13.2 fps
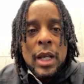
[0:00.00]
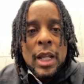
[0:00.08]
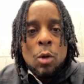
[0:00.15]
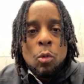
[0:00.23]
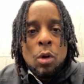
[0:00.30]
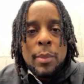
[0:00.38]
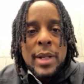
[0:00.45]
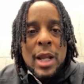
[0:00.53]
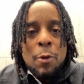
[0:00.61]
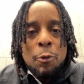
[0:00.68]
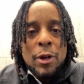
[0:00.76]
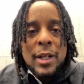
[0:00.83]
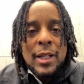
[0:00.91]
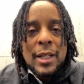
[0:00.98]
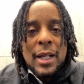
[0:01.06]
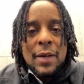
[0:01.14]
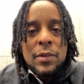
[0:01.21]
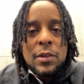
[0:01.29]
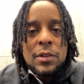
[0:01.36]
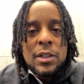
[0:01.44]
And a woman that really
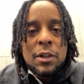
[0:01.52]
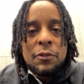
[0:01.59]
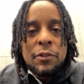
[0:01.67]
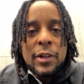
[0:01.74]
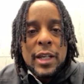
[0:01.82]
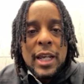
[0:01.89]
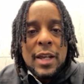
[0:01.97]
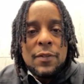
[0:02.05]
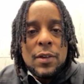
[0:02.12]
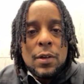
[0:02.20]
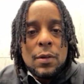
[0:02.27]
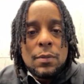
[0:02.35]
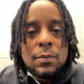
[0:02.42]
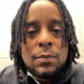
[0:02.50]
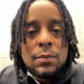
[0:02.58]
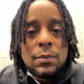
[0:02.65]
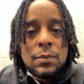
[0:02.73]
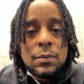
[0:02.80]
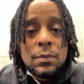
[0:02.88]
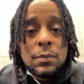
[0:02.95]
loves you, she'll forgive you.
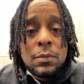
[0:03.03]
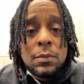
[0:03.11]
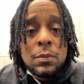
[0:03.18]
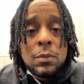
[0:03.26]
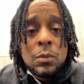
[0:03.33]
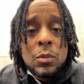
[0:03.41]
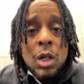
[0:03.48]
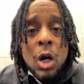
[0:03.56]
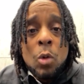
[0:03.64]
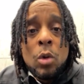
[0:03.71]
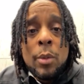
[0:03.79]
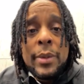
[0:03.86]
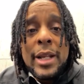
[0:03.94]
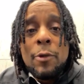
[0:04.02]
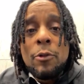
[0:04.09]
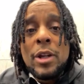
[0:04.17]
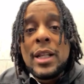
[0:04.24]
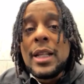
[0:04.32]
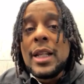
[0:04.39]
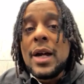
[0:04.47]
A woman that
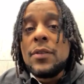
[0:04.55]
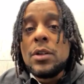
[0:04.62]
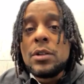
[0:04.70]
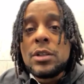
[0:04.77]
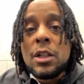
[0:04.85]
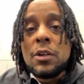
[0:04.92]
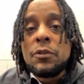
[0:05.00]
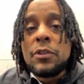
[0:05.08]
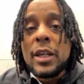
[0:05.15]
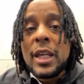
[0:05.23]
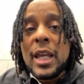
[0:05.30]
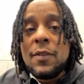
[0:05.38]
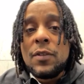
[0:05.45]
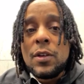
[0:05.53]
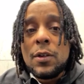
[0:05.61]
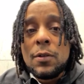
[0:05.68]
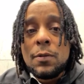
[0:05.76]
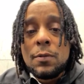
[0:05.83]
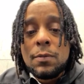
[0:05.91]
really loves you, she'll forgive you.